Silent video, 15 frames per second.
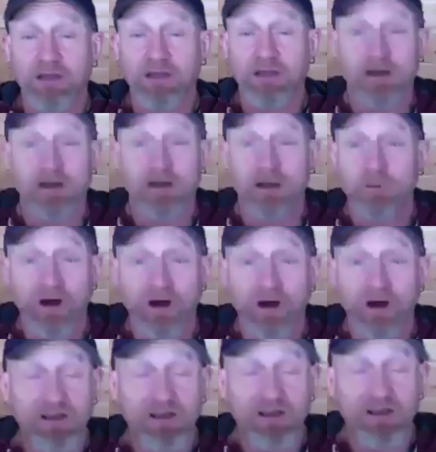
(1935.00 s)
fucking stood
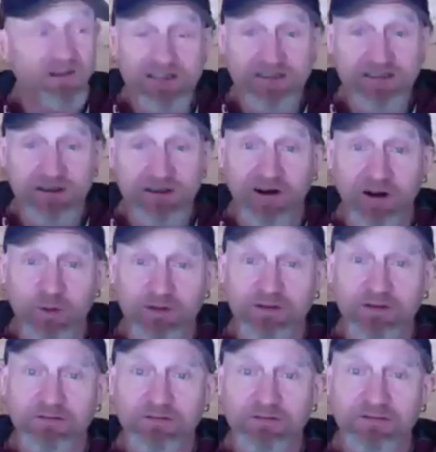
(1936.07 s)
for it. I wouldn't.
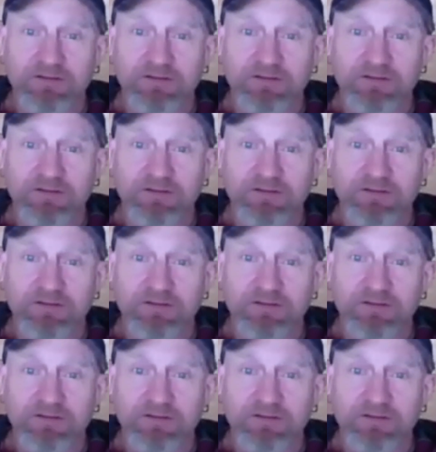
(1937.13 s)
Mm.